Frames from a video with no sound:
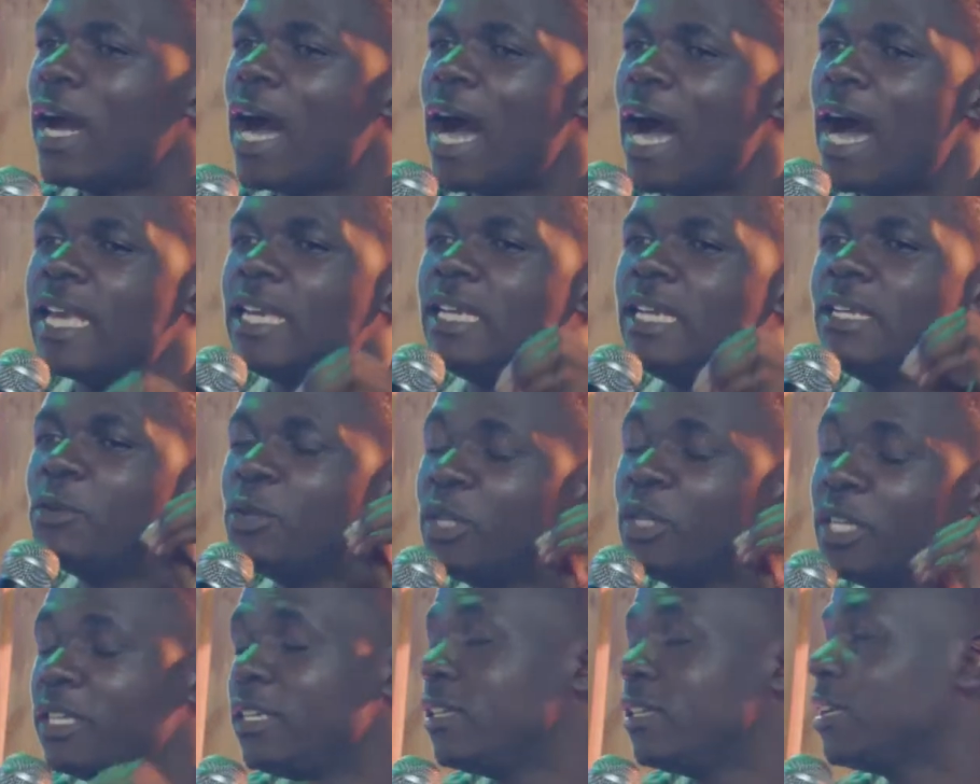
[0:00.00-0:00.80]
I
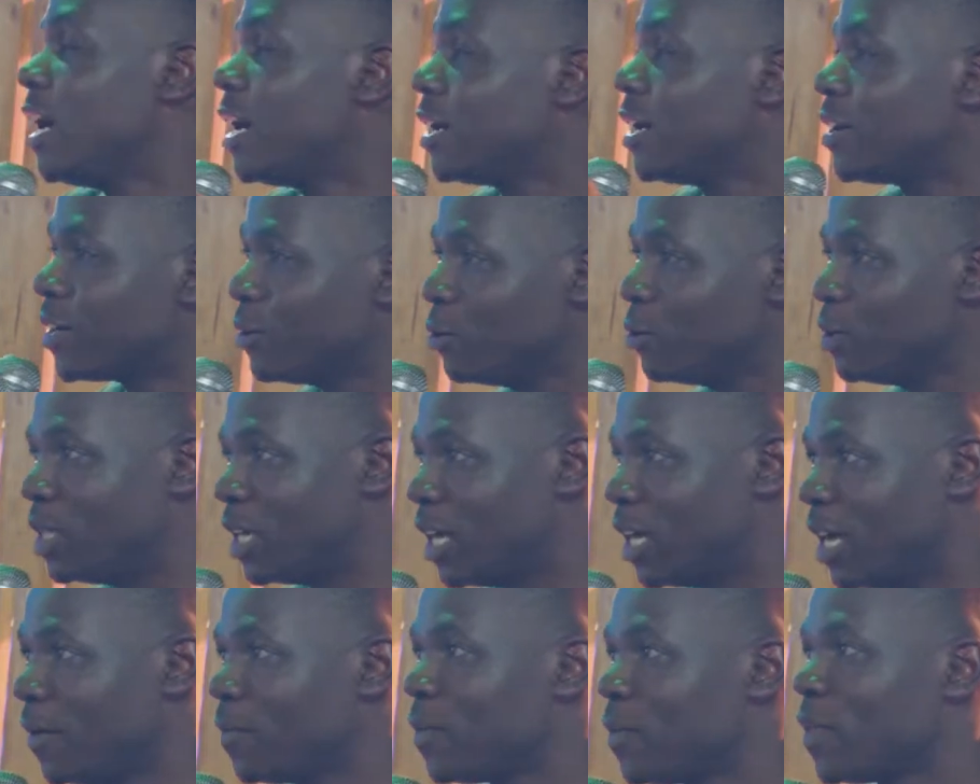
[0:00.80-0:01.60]
really agree with
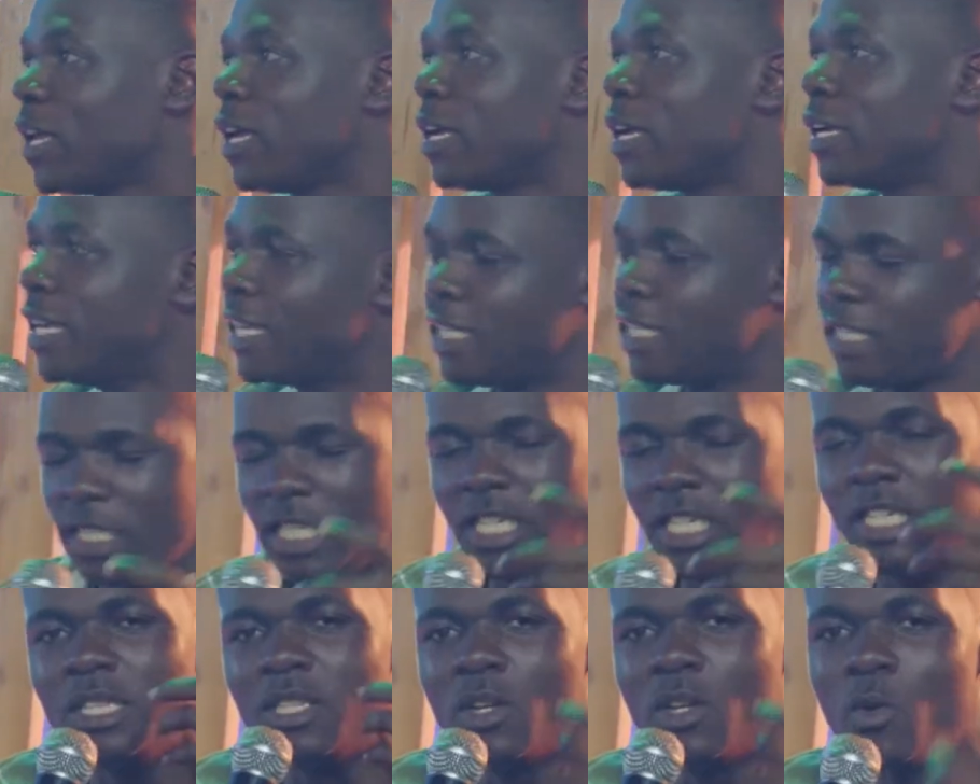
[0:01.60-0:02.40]
her that
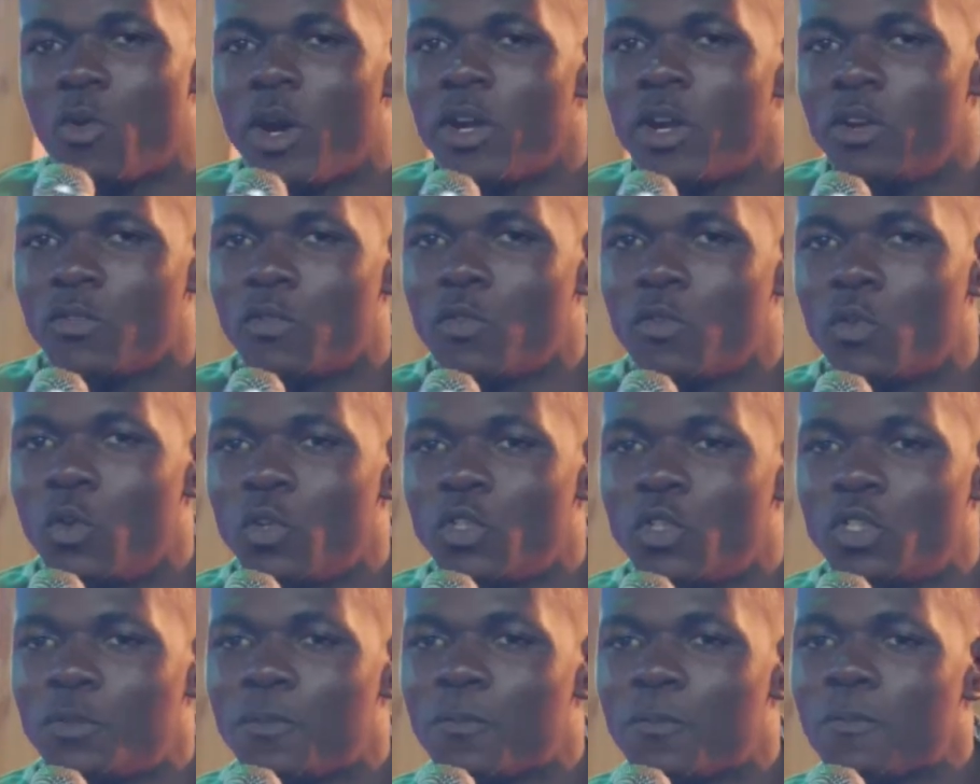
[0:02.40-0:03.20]
in the Word of
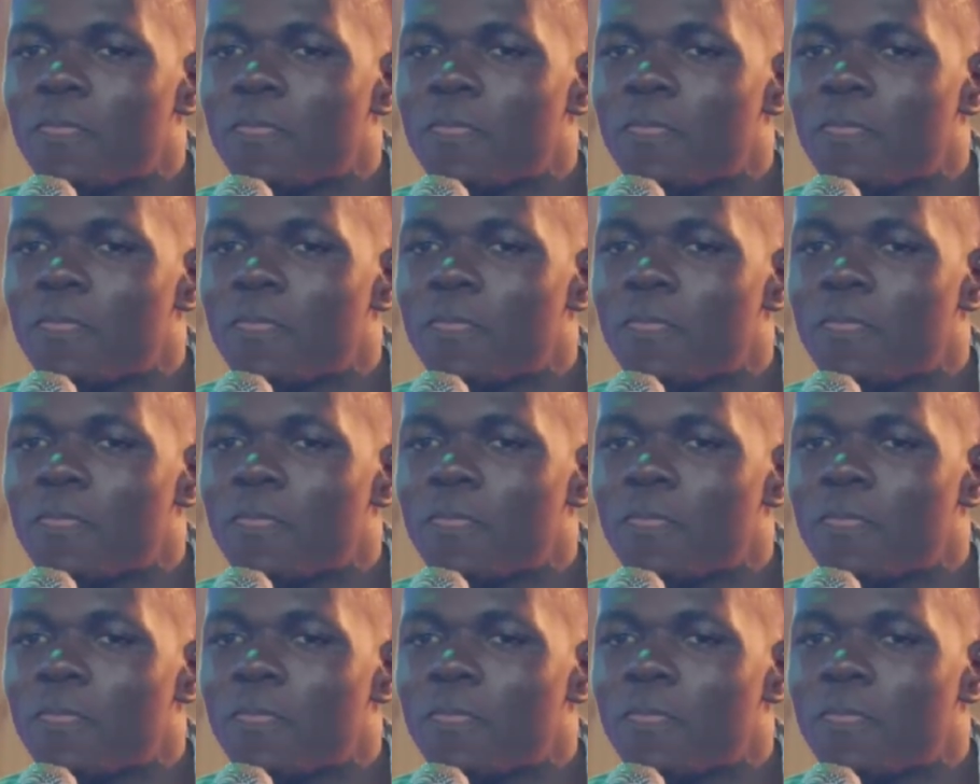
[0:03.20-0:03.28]
God,